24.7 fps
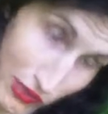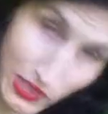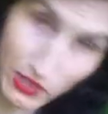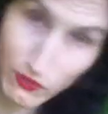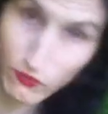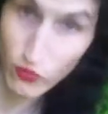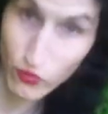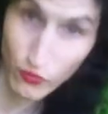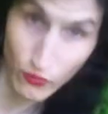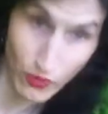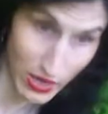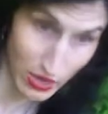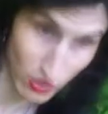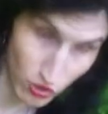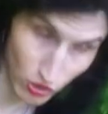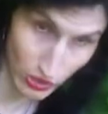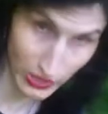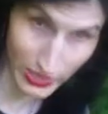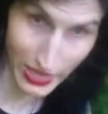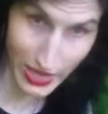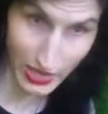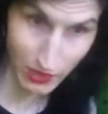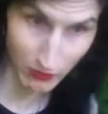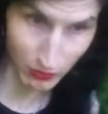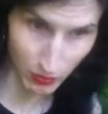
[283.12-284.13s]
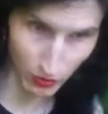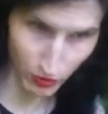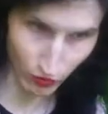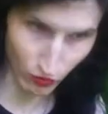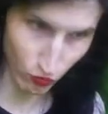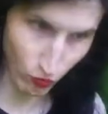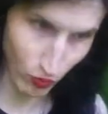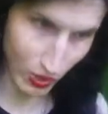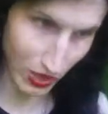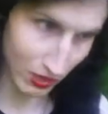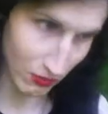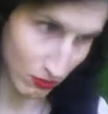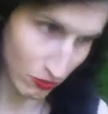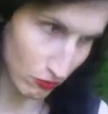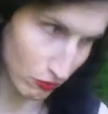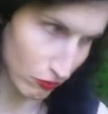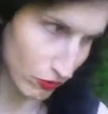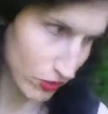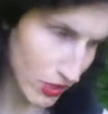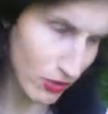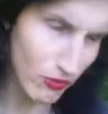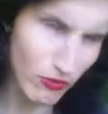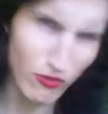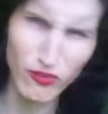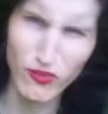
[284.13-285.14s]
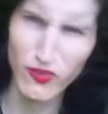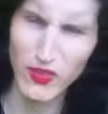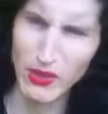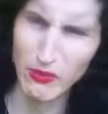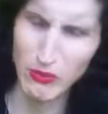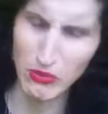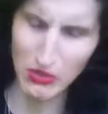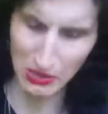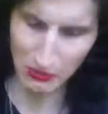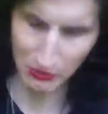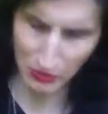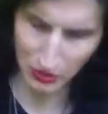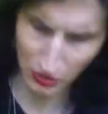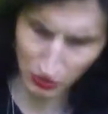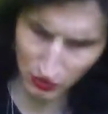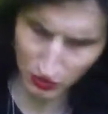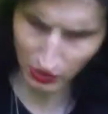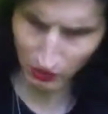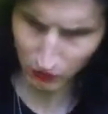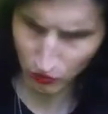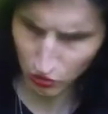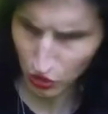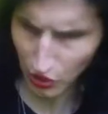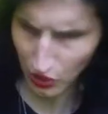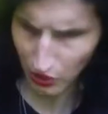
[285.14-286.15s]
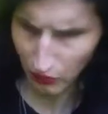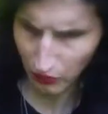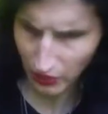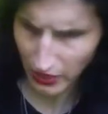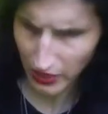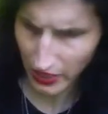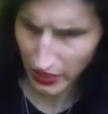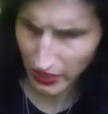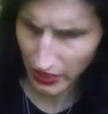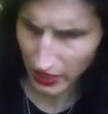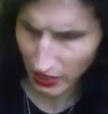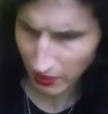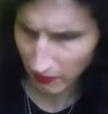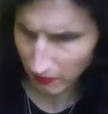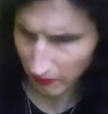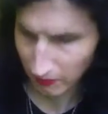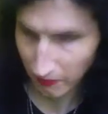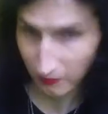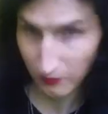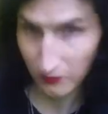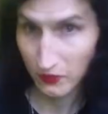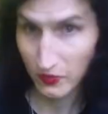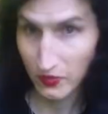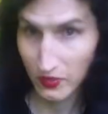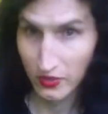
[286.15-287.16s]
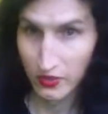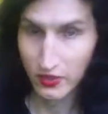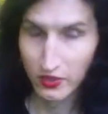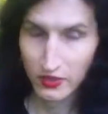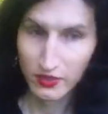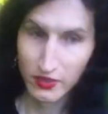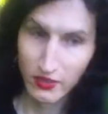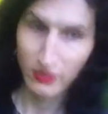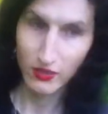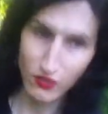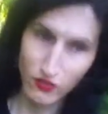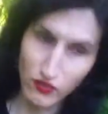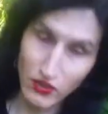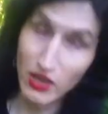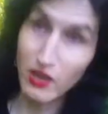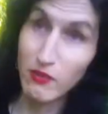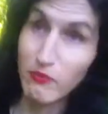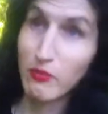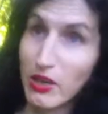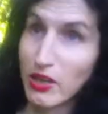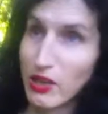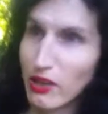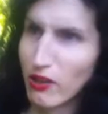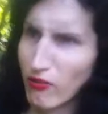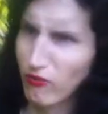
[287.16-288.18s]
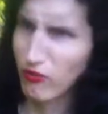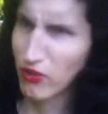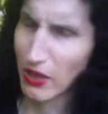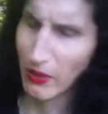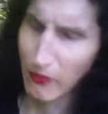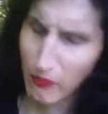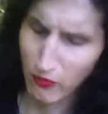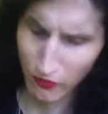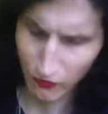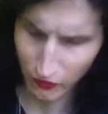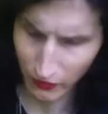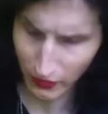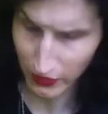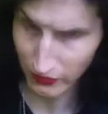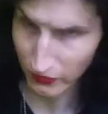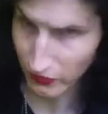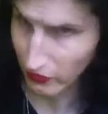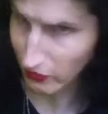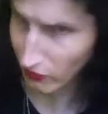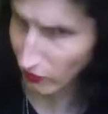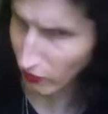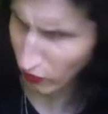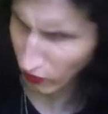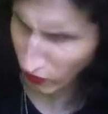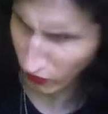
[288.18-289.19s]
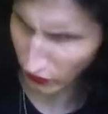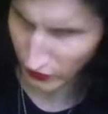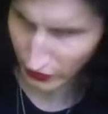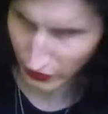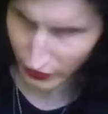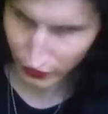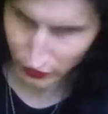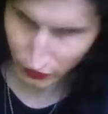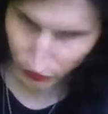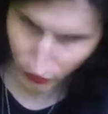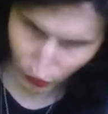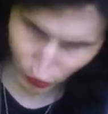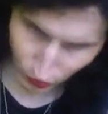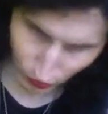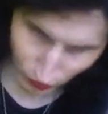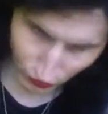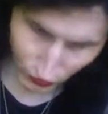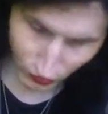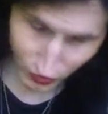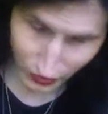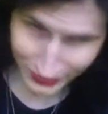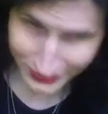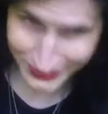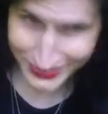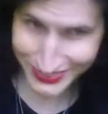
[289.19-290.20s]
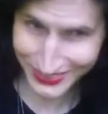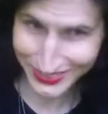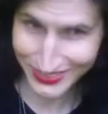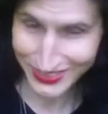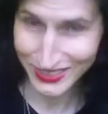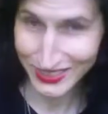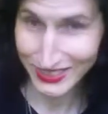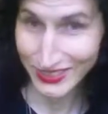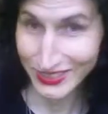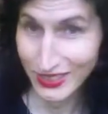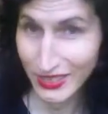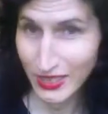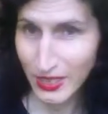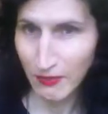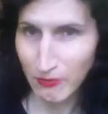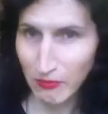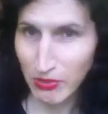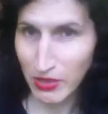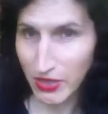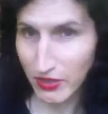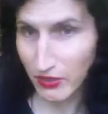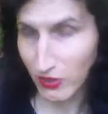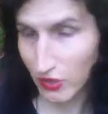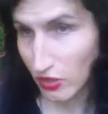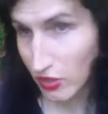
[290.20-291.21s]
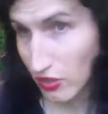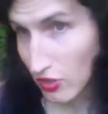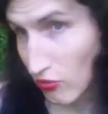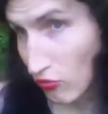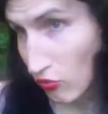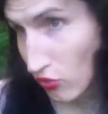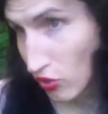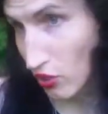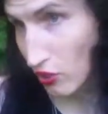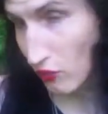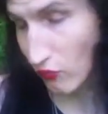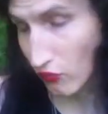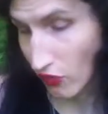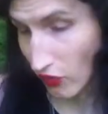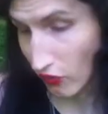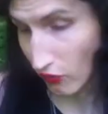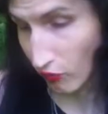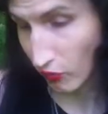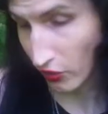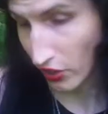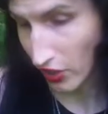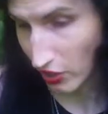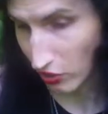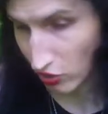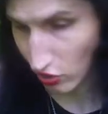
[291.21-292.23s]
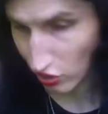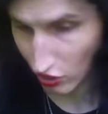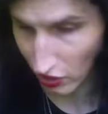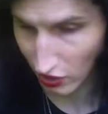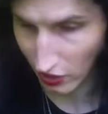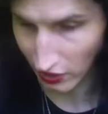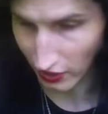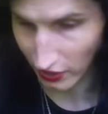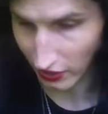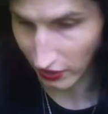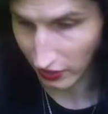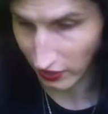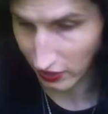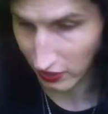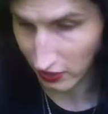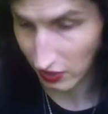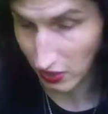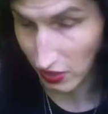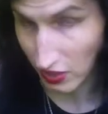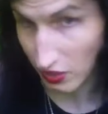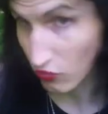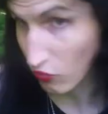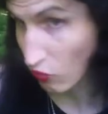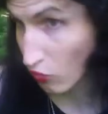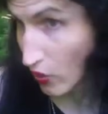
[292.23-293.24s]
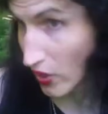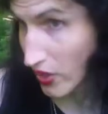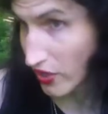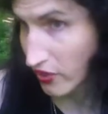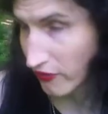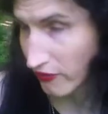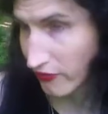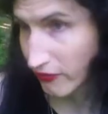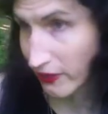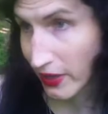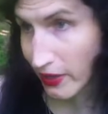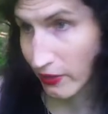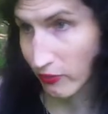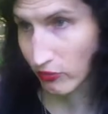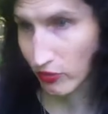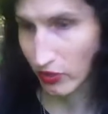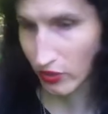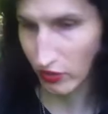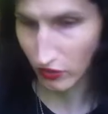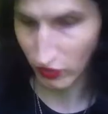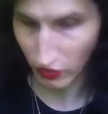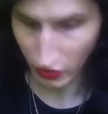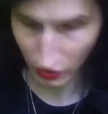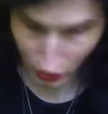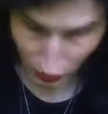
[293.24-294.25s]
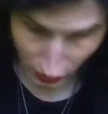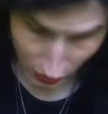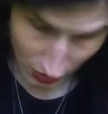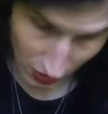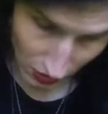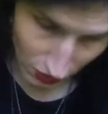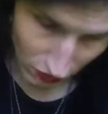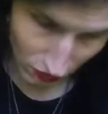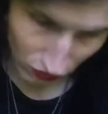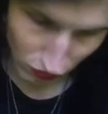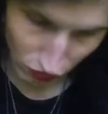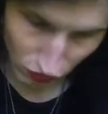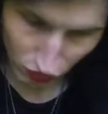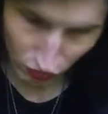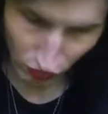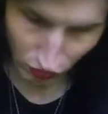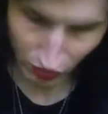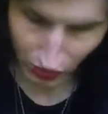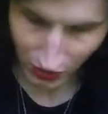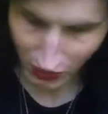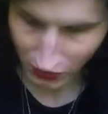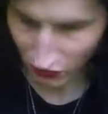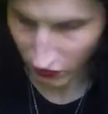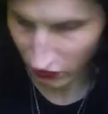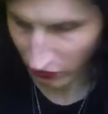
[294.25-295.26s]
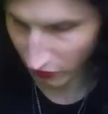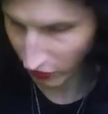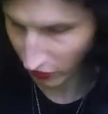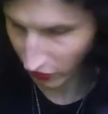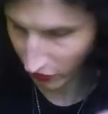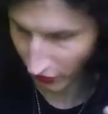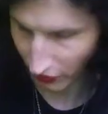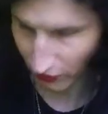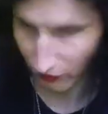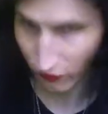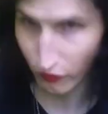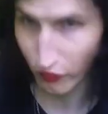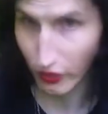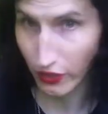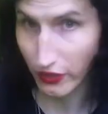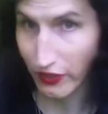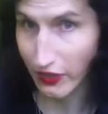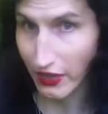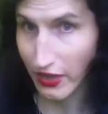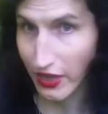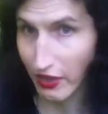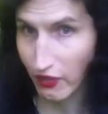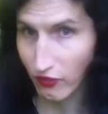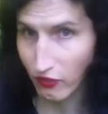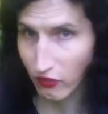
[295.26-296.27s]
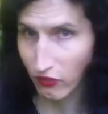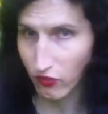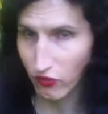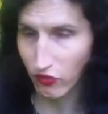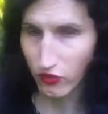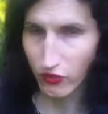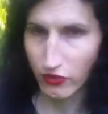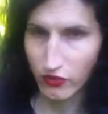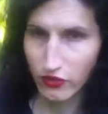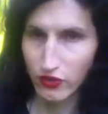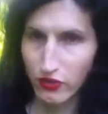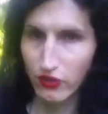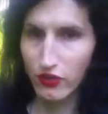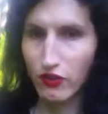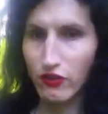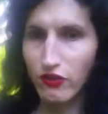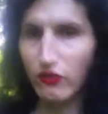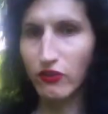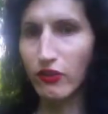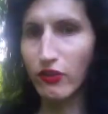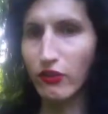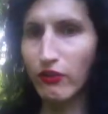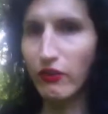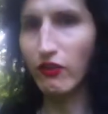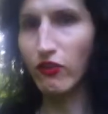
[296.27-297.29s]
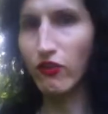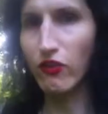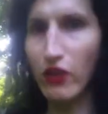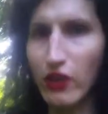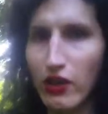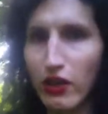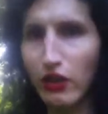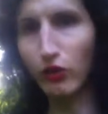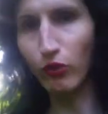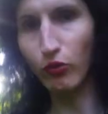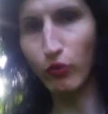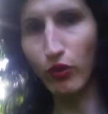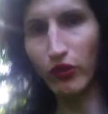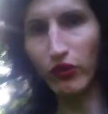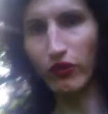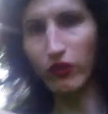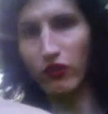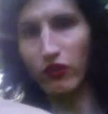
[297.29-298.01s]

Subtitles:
cleavers are actually edible as well, but we'll go on to them some other time, shall we? It's taken me a long time to find this, longer than I thought, but the good news is, with hedge garlic, when you found it, it's not easy to mistake for anything else. So let's take a look at